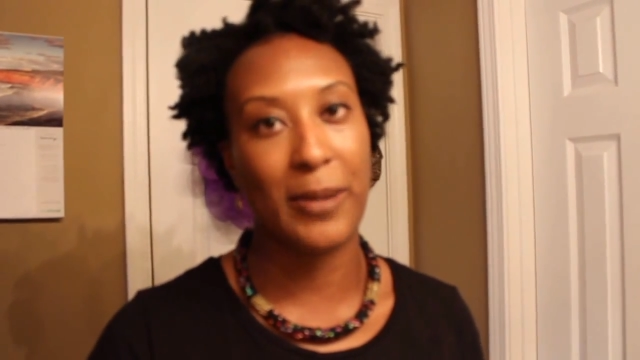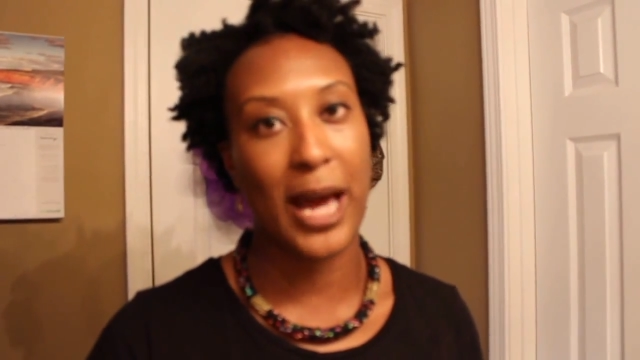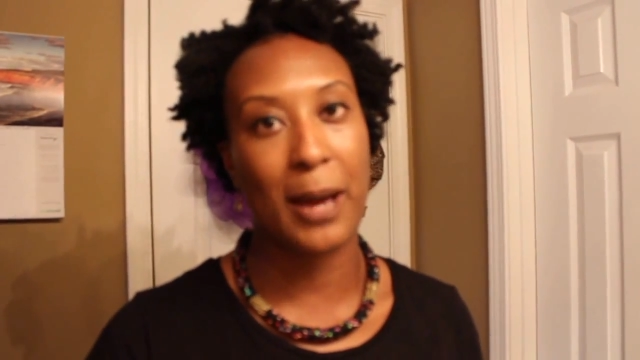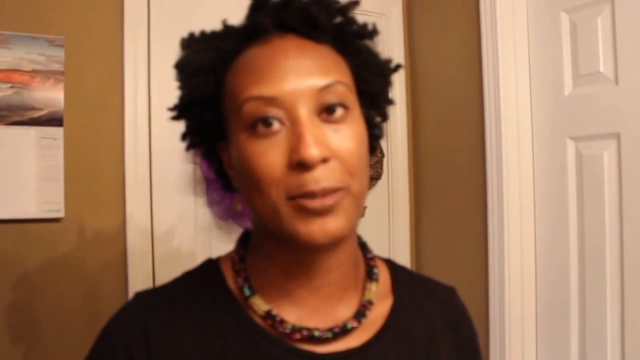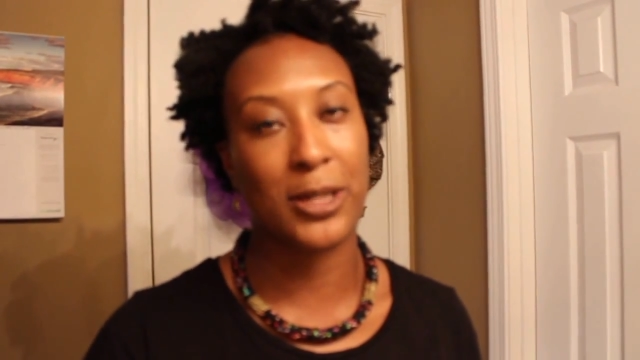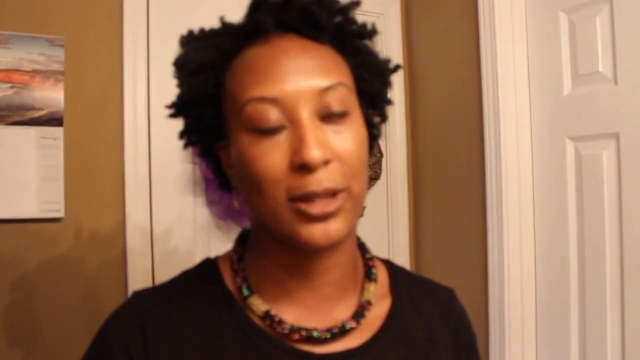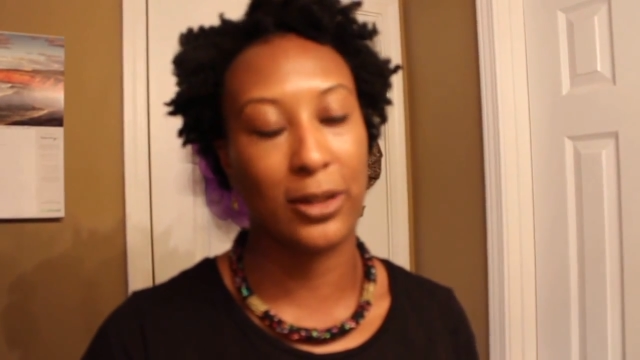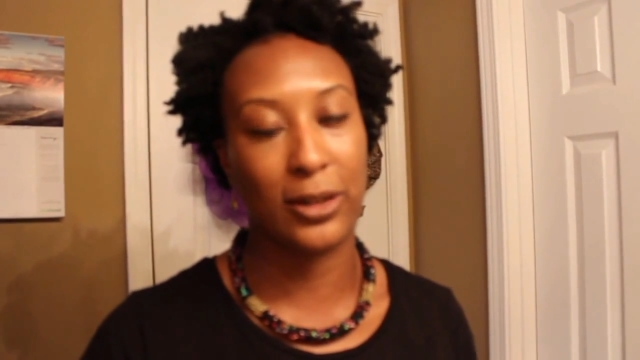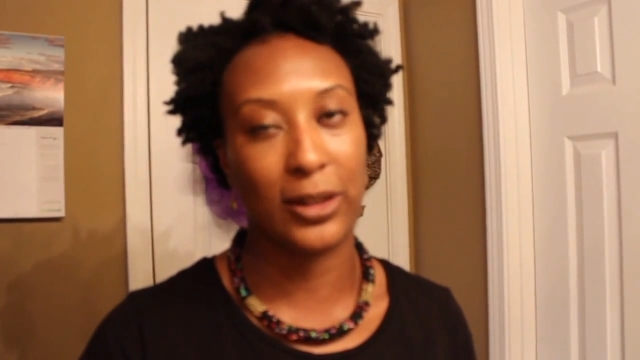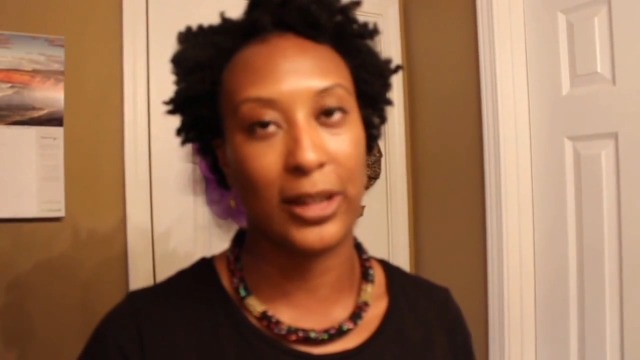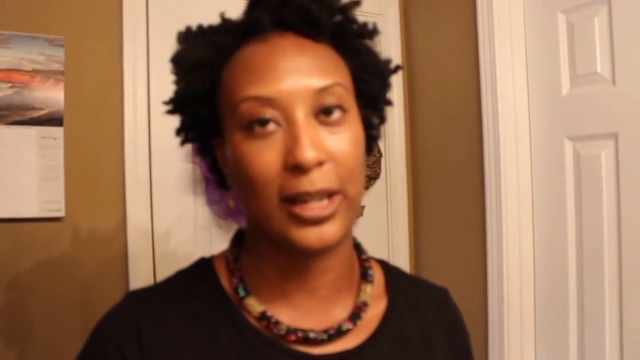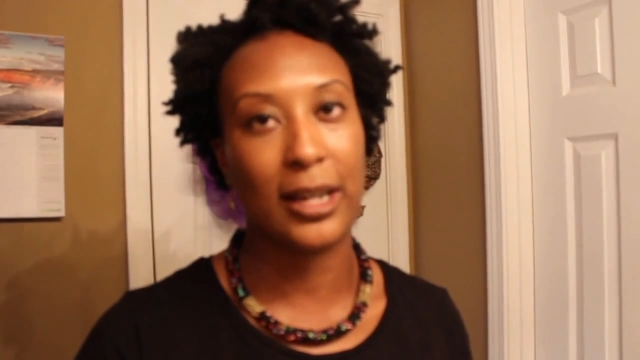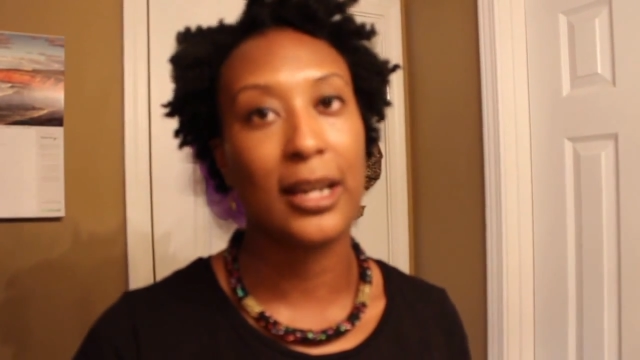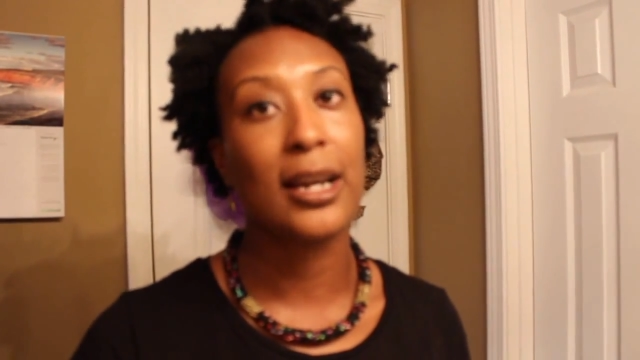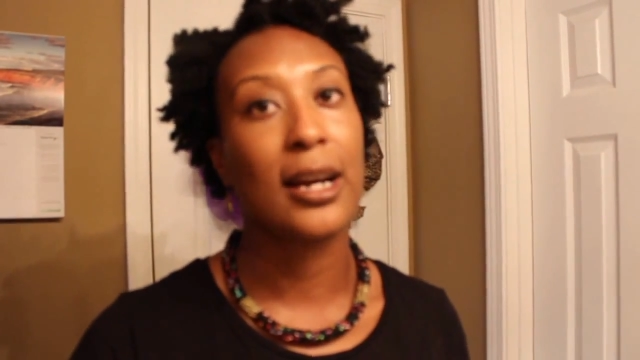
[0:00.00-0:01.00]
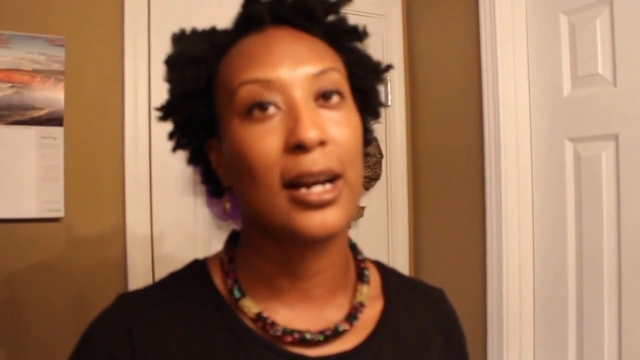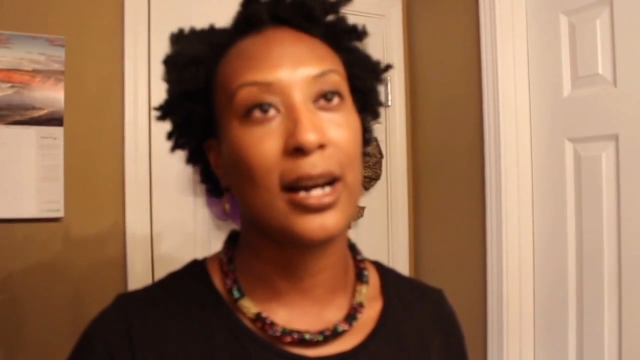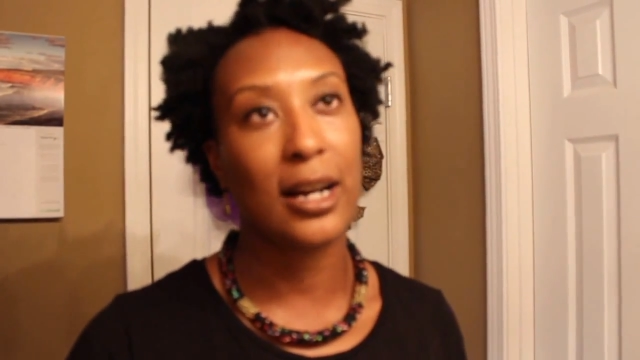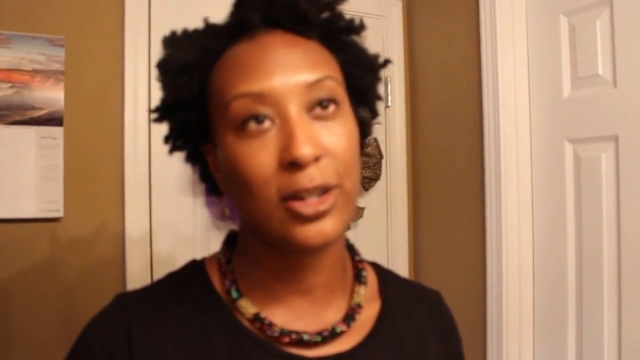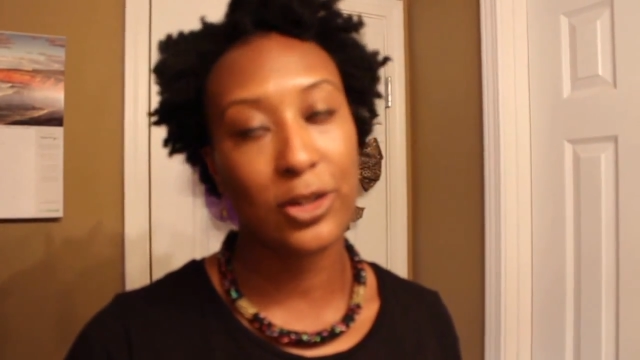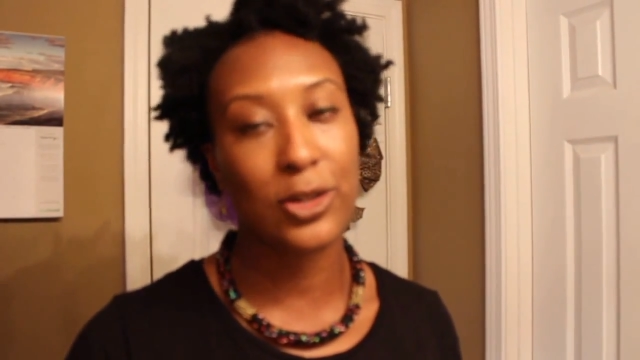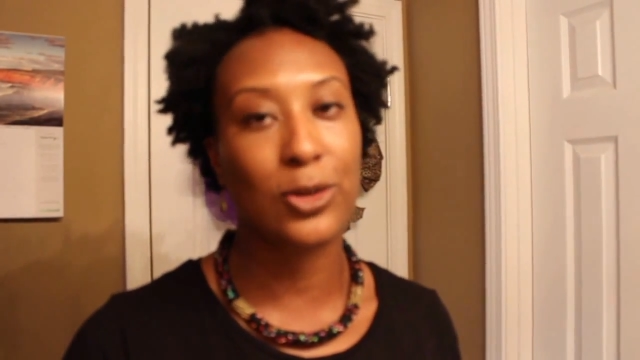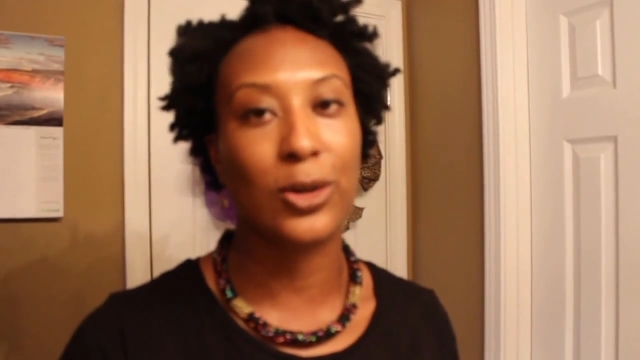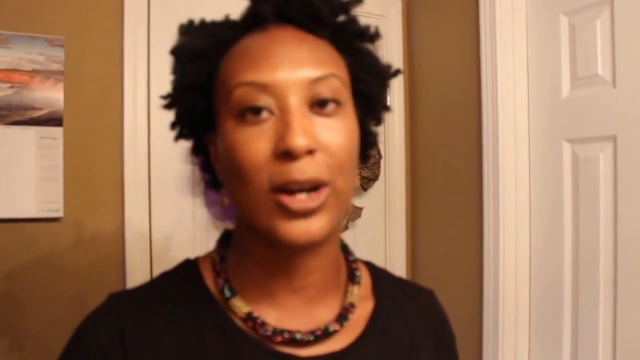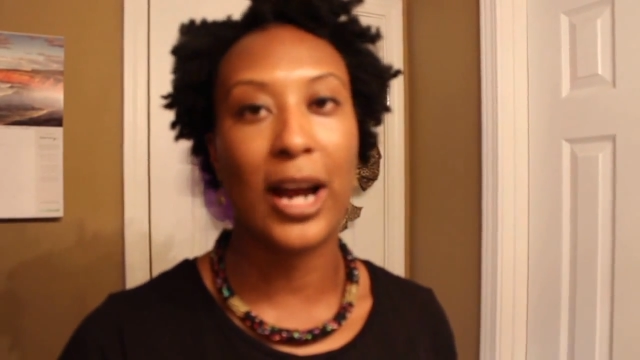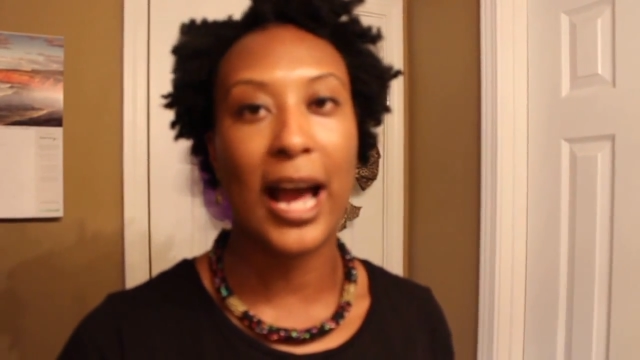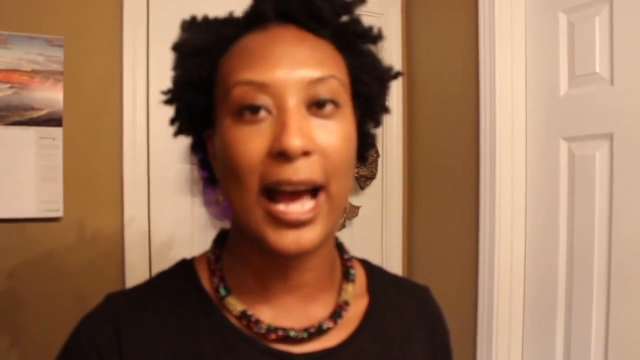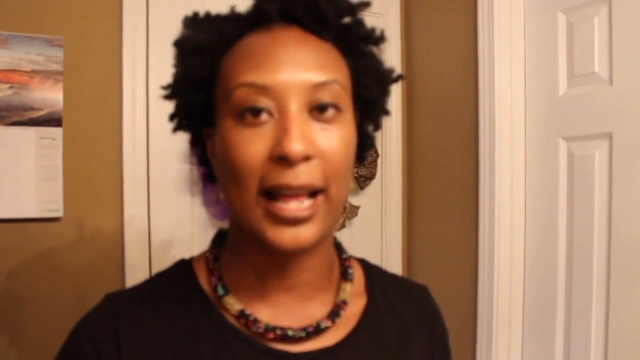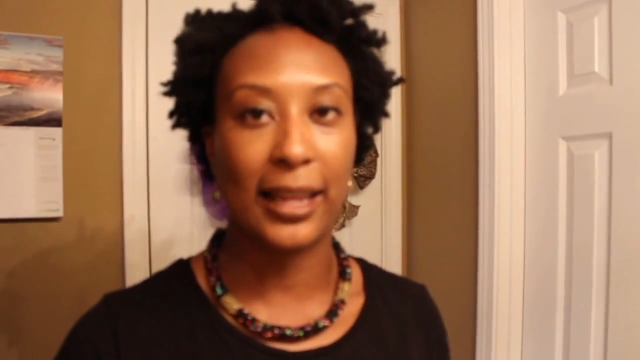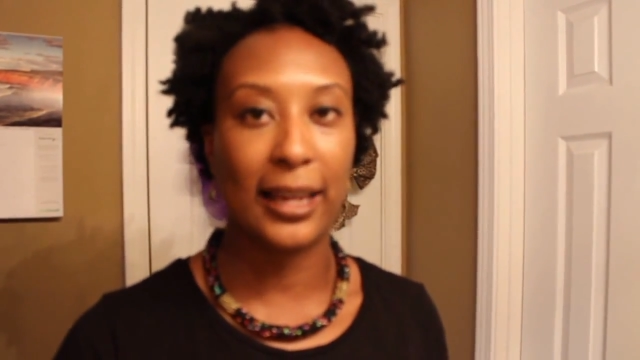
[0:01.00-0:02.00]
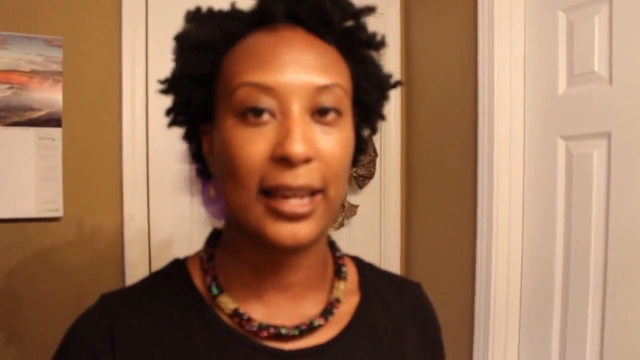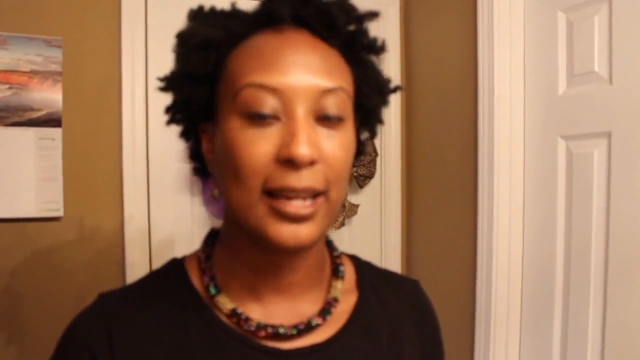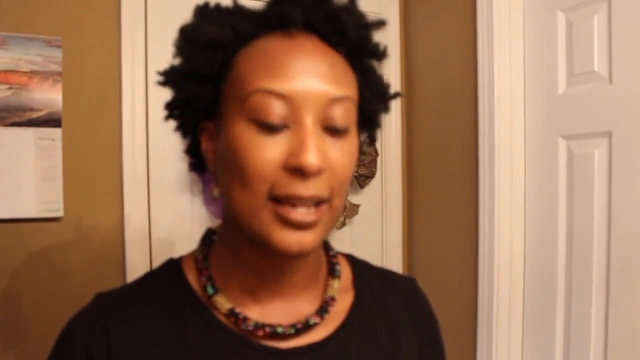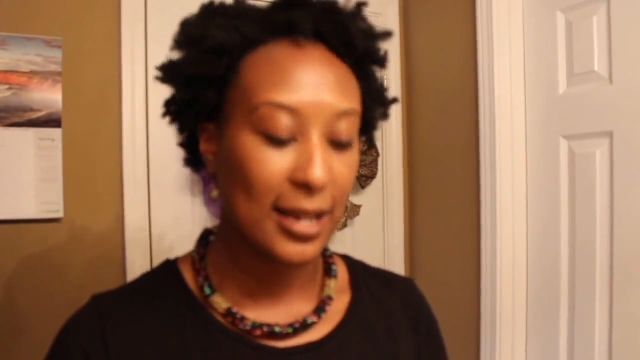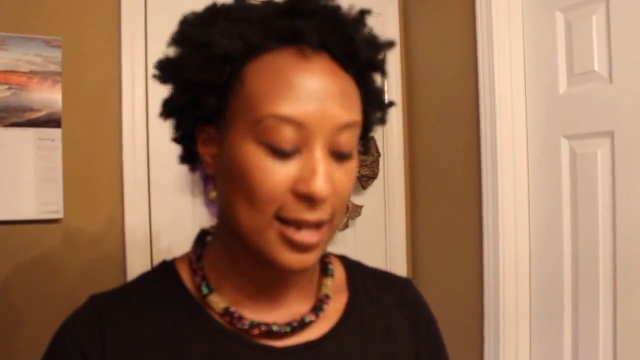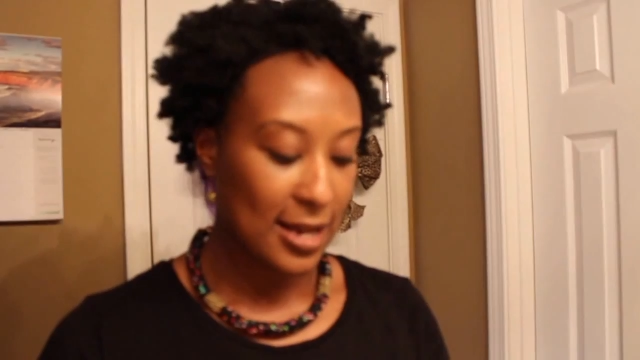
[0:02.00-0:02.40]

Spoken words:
absolutely_Allie,